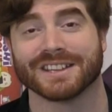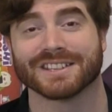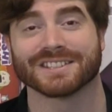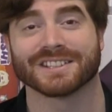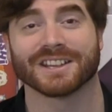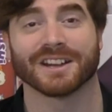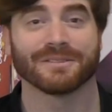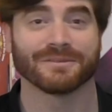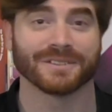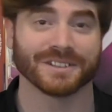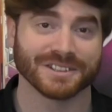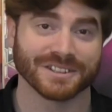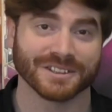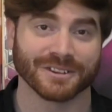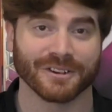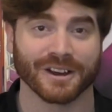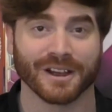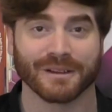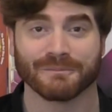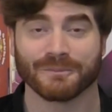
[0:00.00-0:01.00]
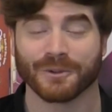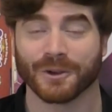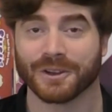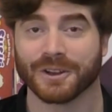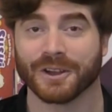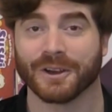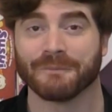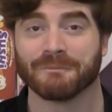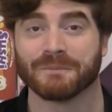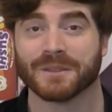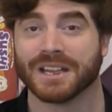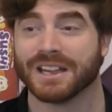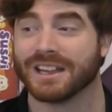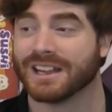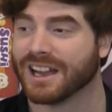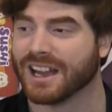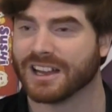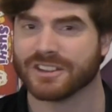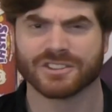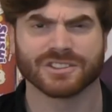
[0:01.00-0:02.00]
stuff, Instagram, whatnot,
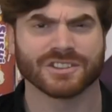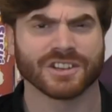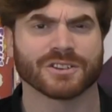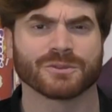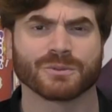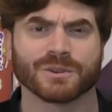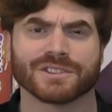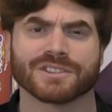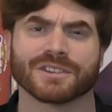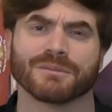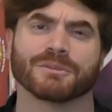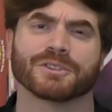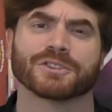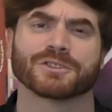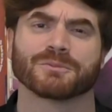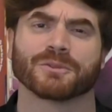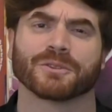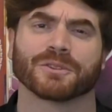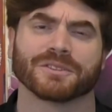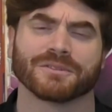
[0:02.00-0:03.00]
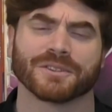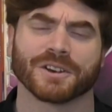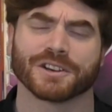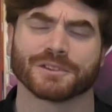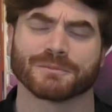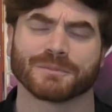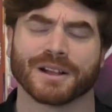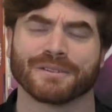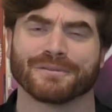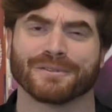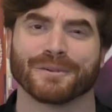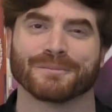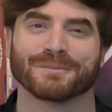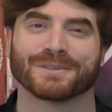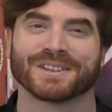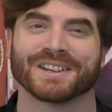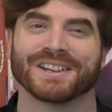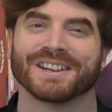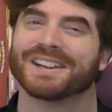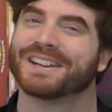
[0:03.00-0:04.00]
just search Win Some Lose More on the various platforms.
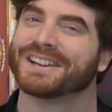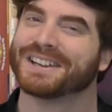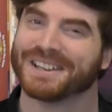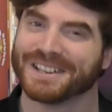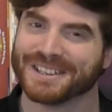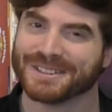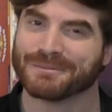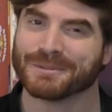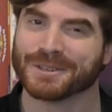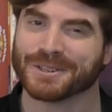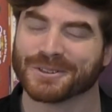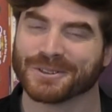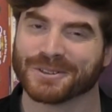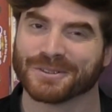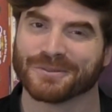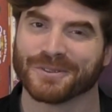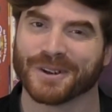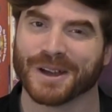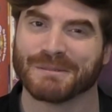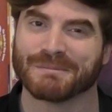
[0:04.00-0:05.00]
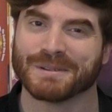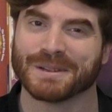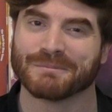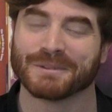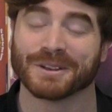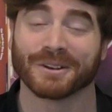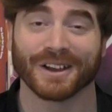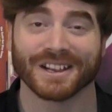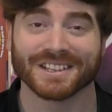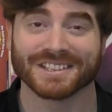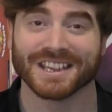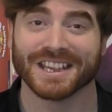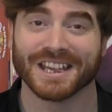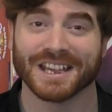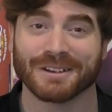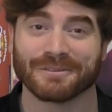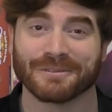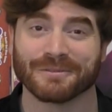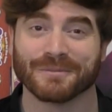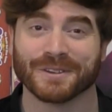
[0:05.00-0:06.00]
Be sure to find me. It'd be great to
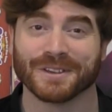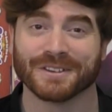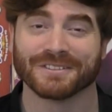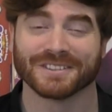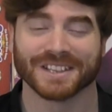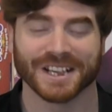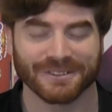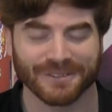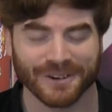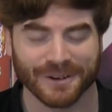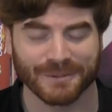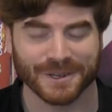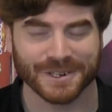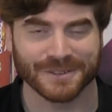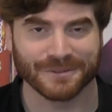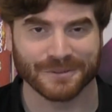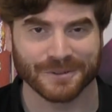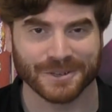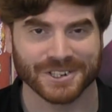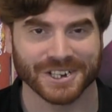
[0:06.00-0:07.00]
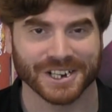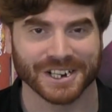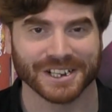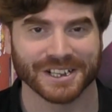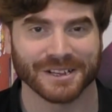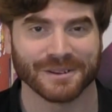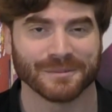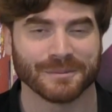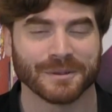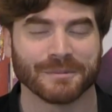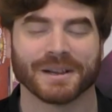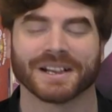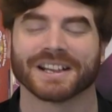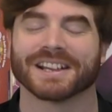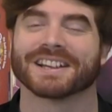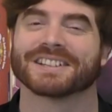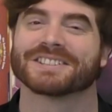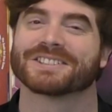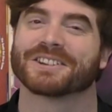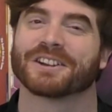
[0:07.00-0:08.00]
hear from you. Thank you very much for watching. We'll be back
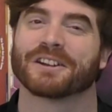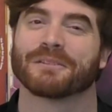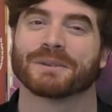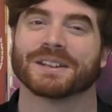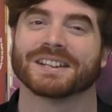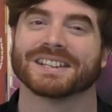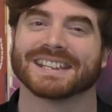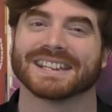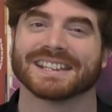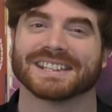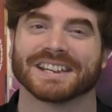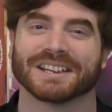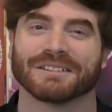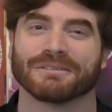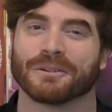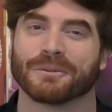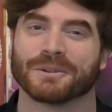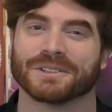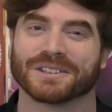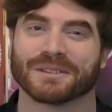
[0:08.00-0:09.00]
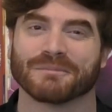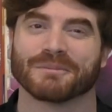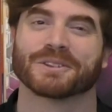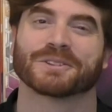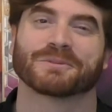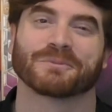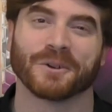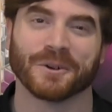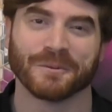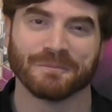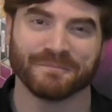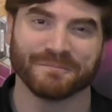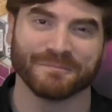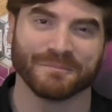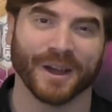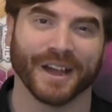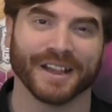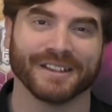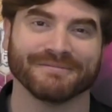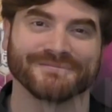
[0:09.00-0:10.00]
again soon. I've been Dieter for Win Some Lose More.
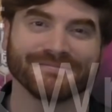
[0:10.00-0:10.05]
Bye.